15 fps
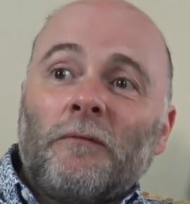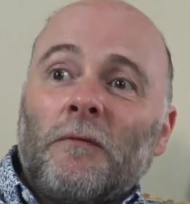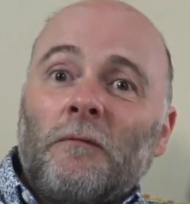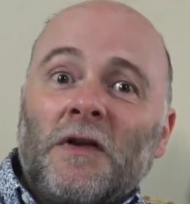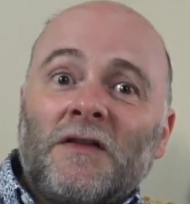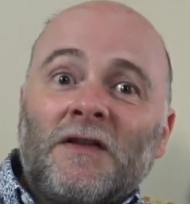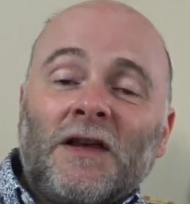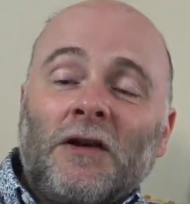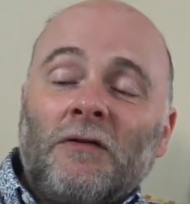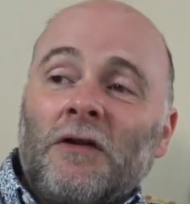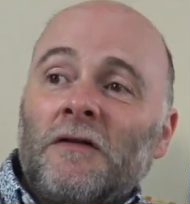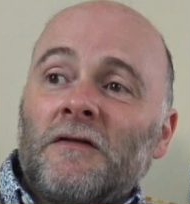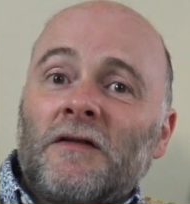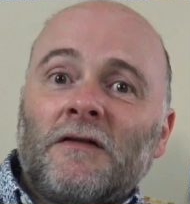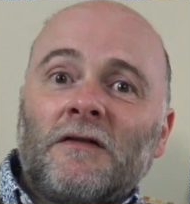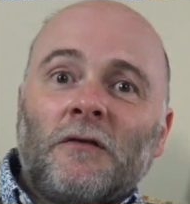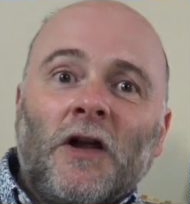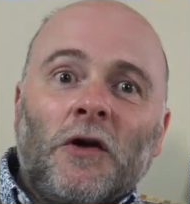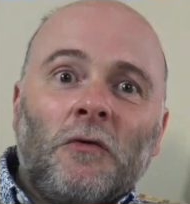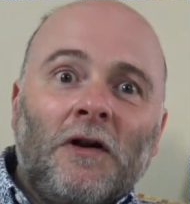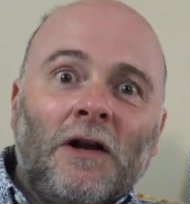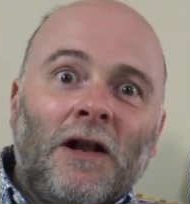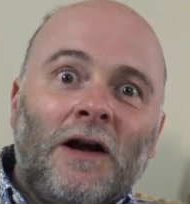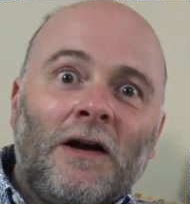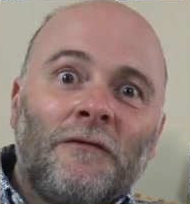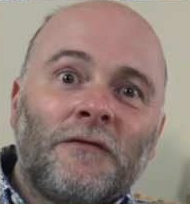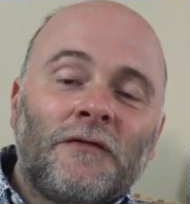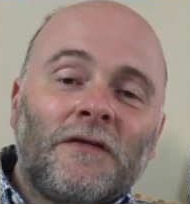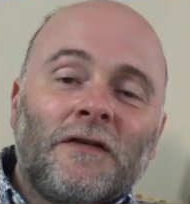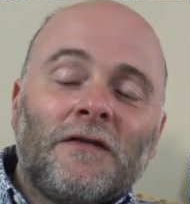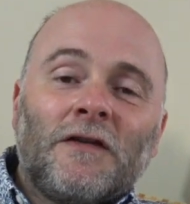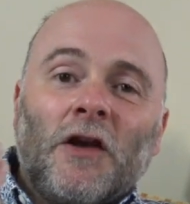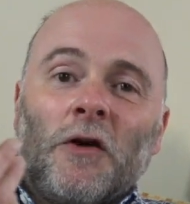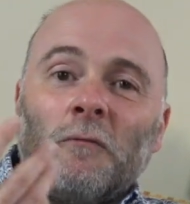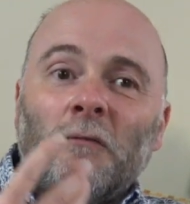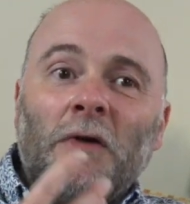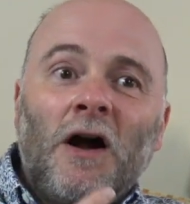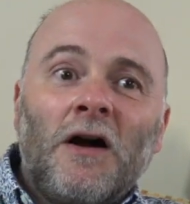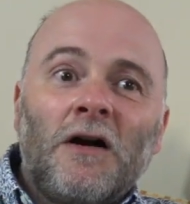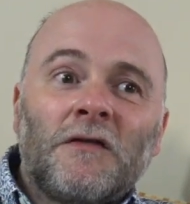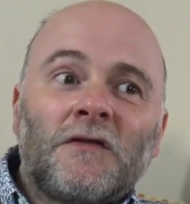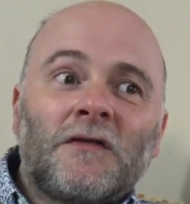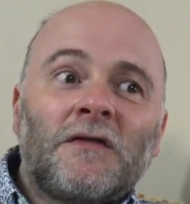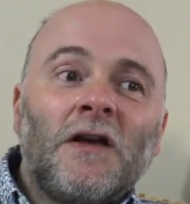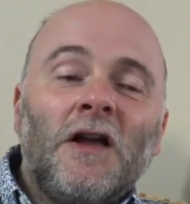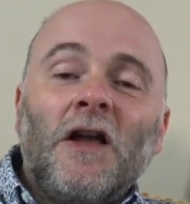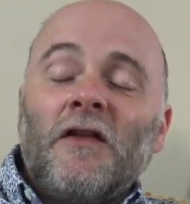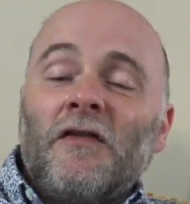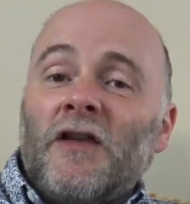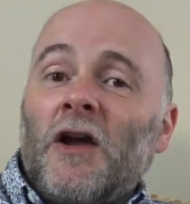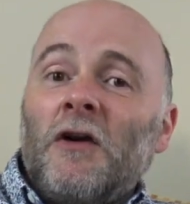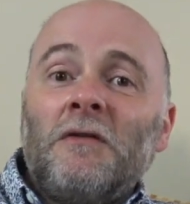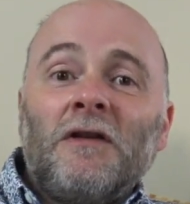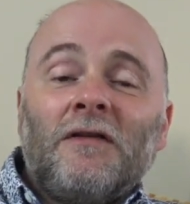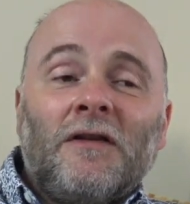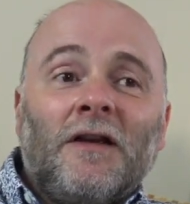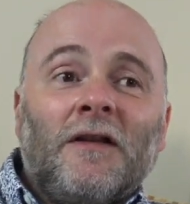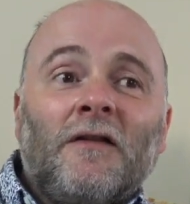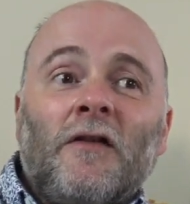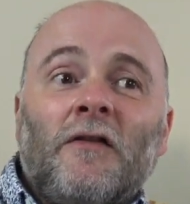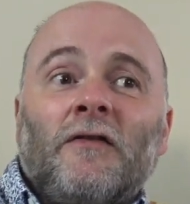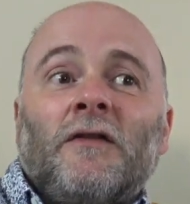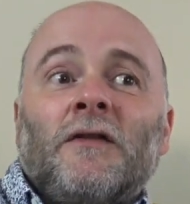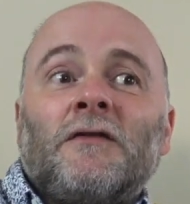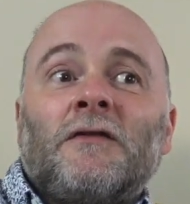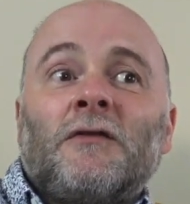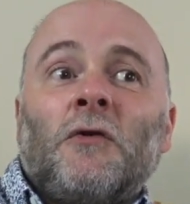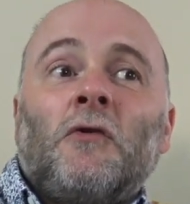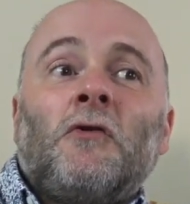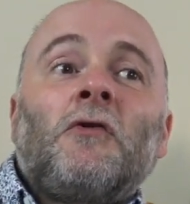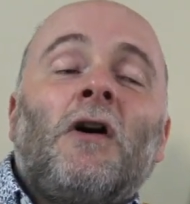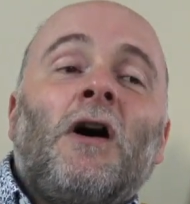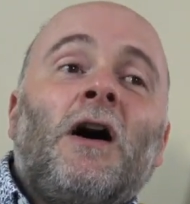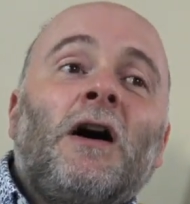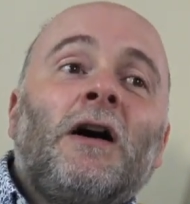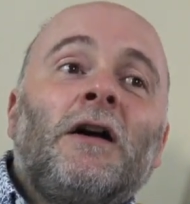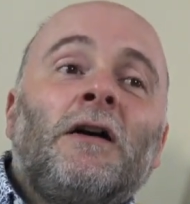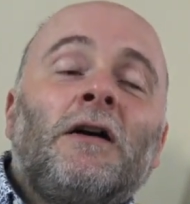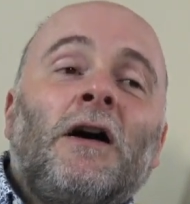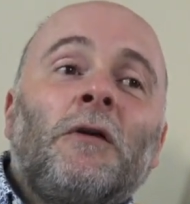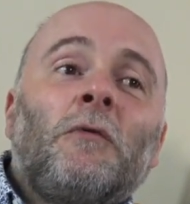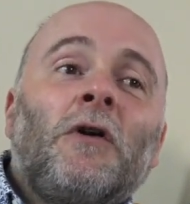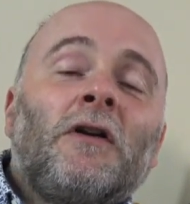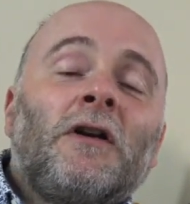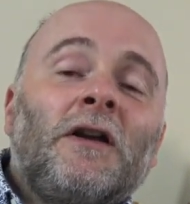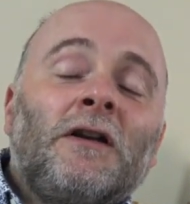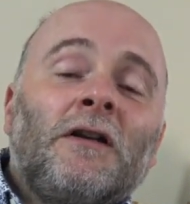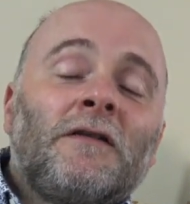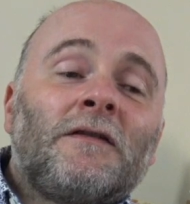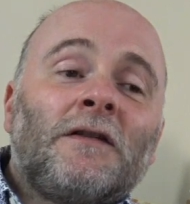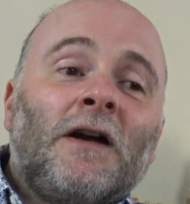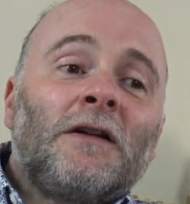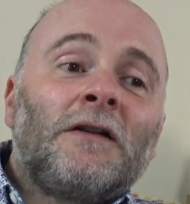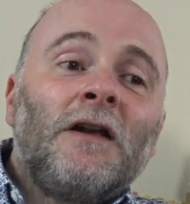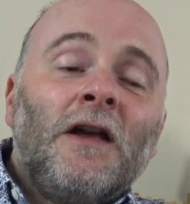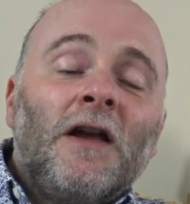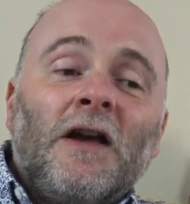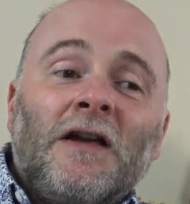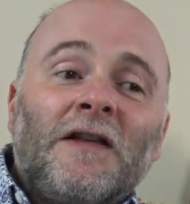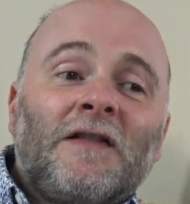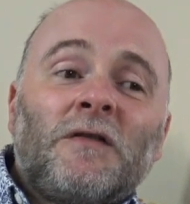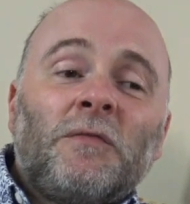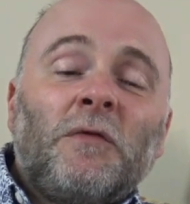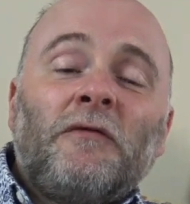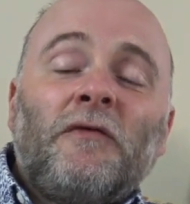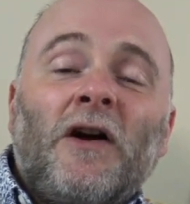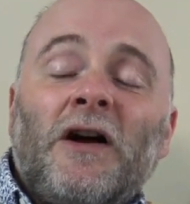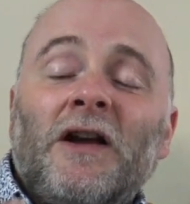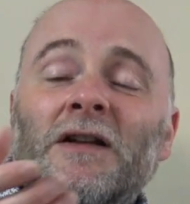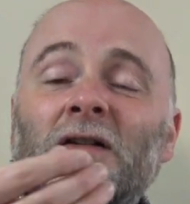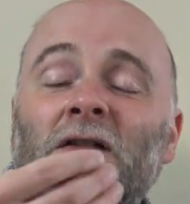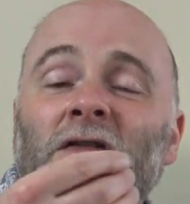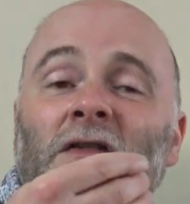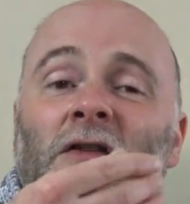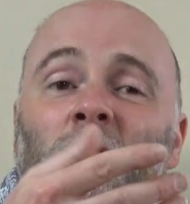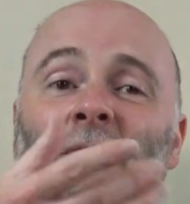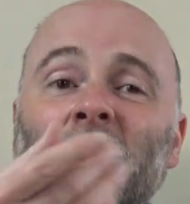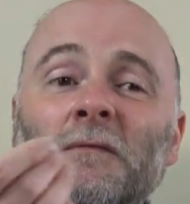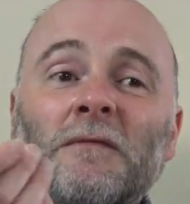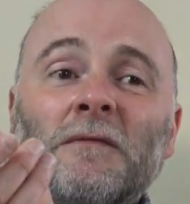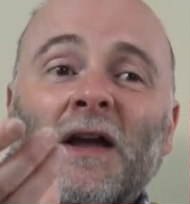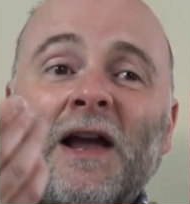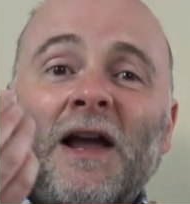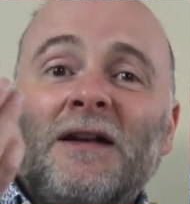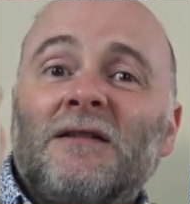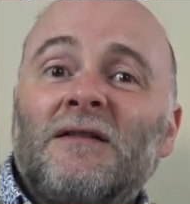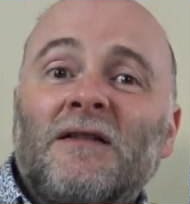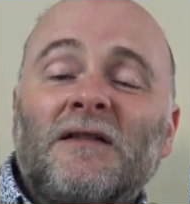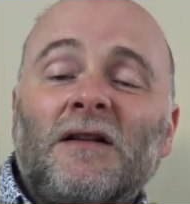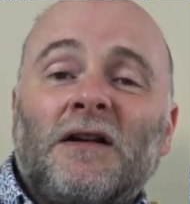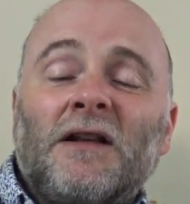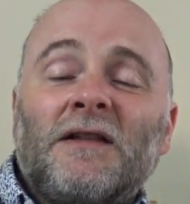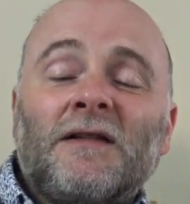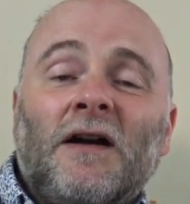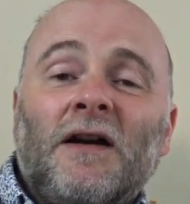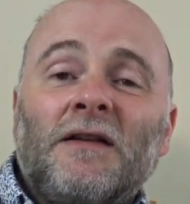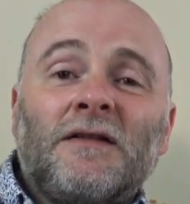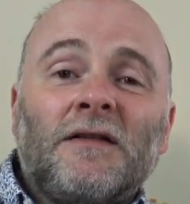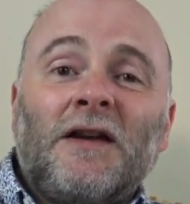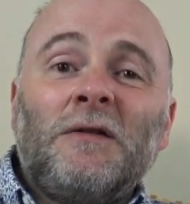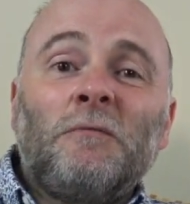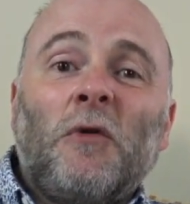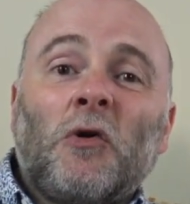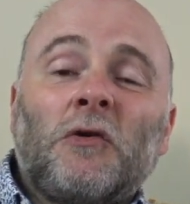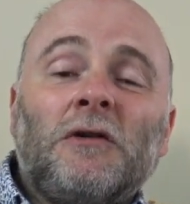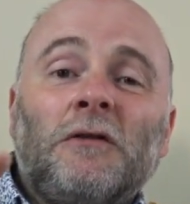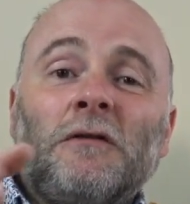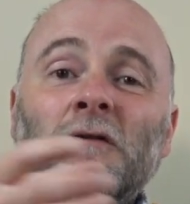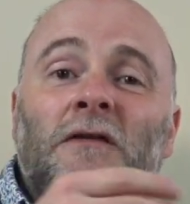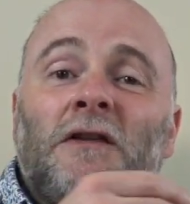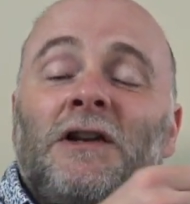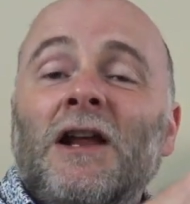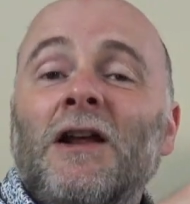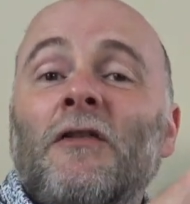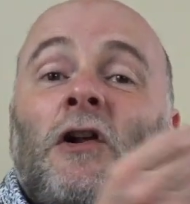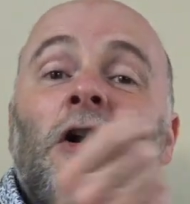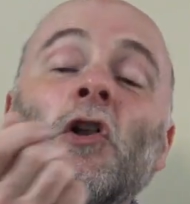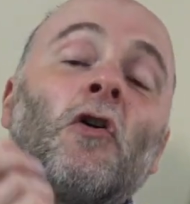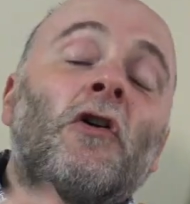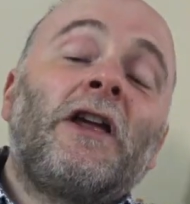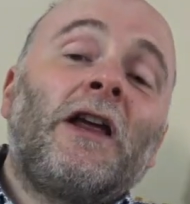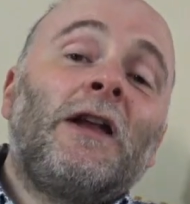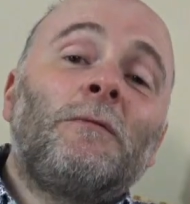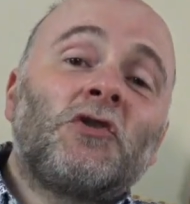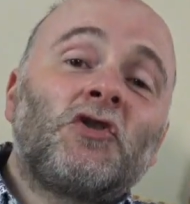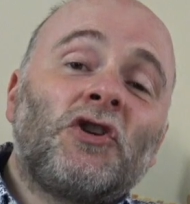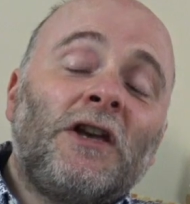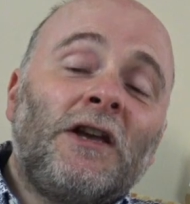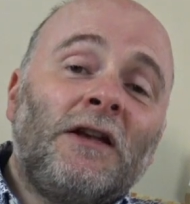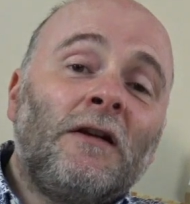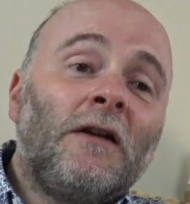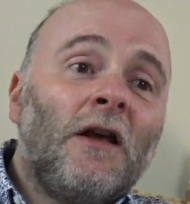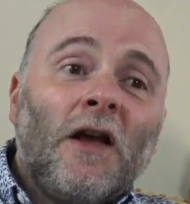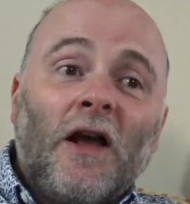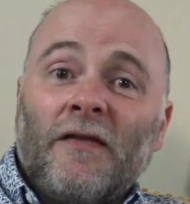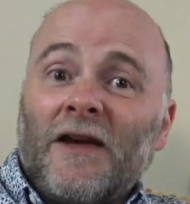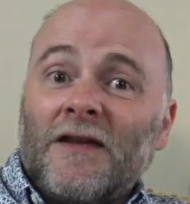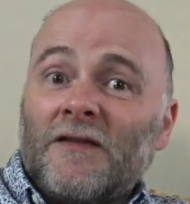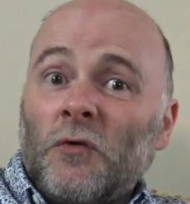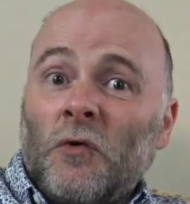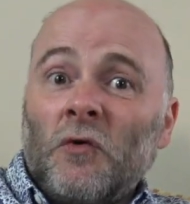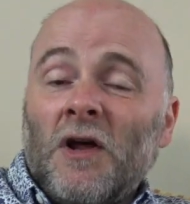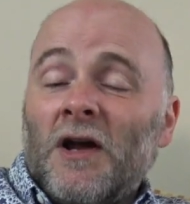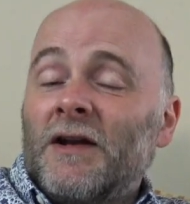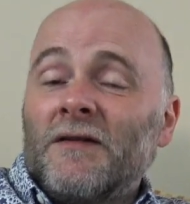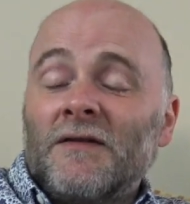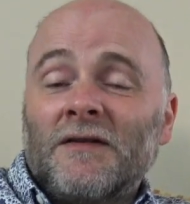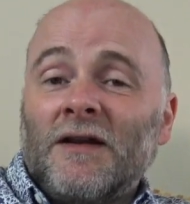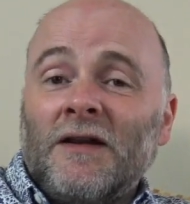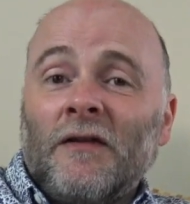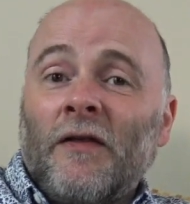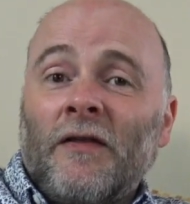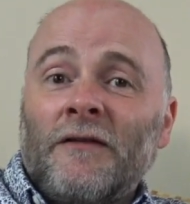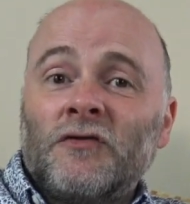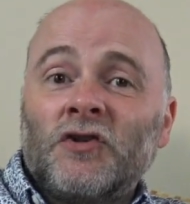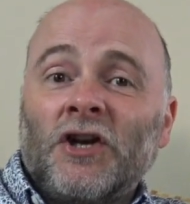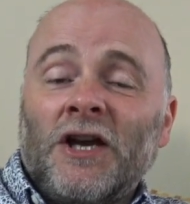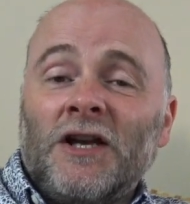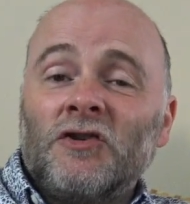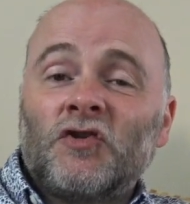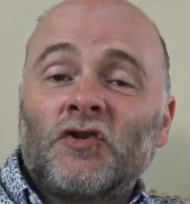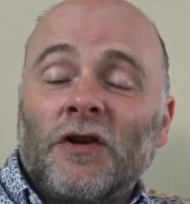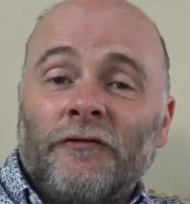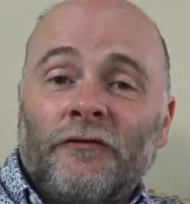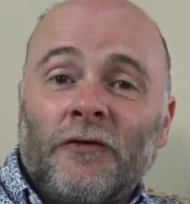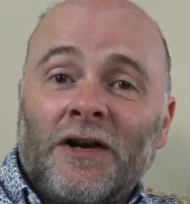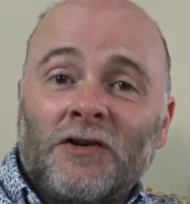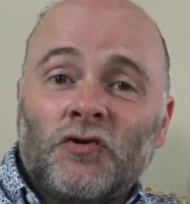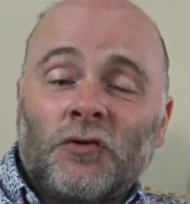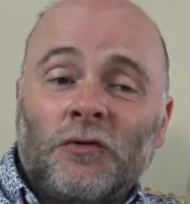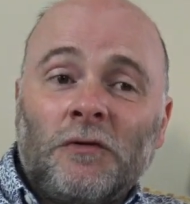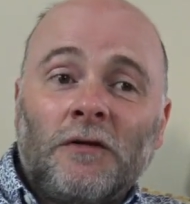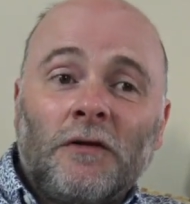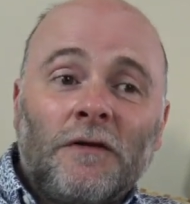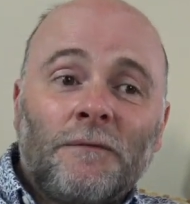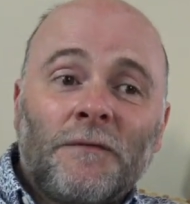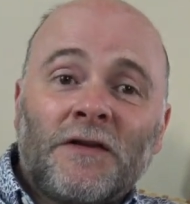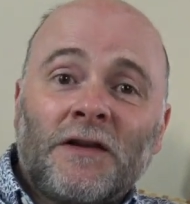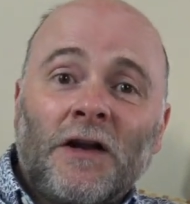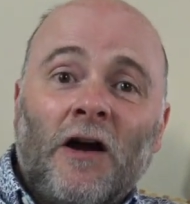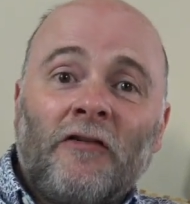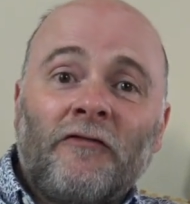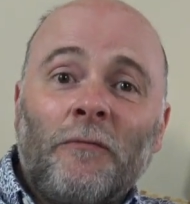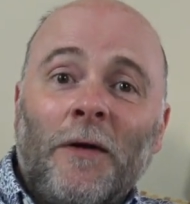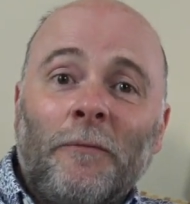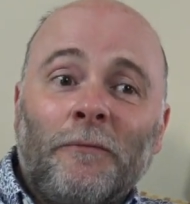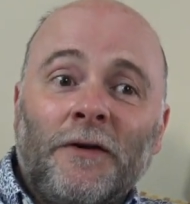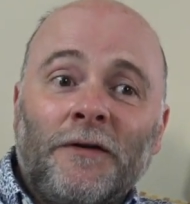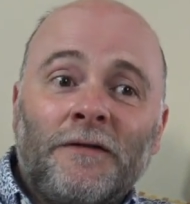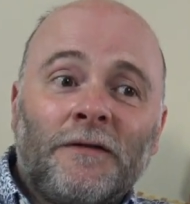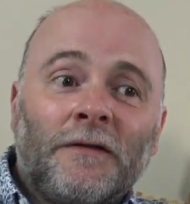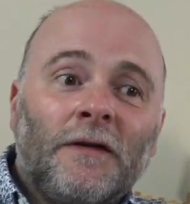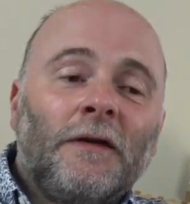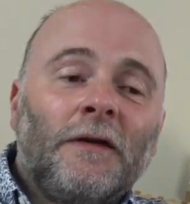materials. There's no gloves, there's no masks. The only thing that the store I work in has done is to provide some hand sanitizer in bottles near the clocking in machine, and that's all I can see that they've changed for actual staff members.